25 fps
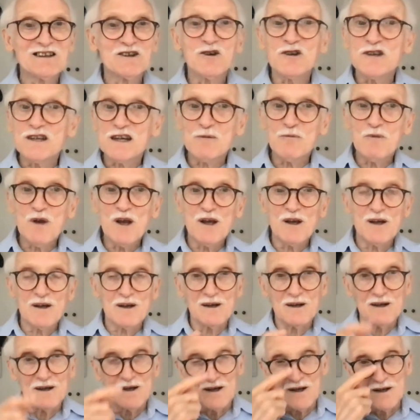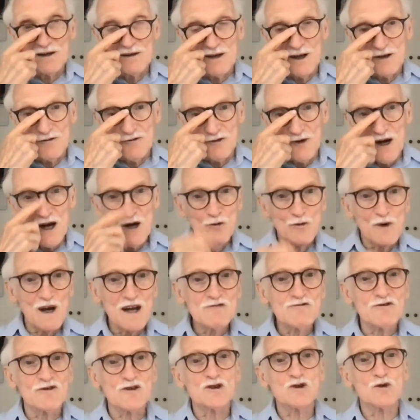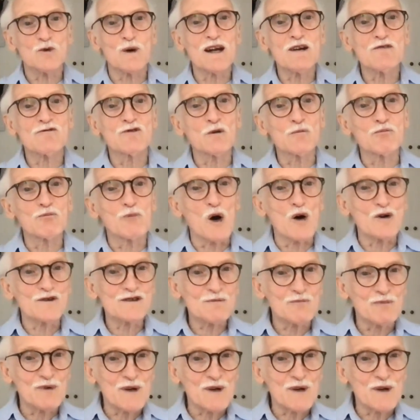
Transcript: Could you give me a freight rate for a 20-foot box,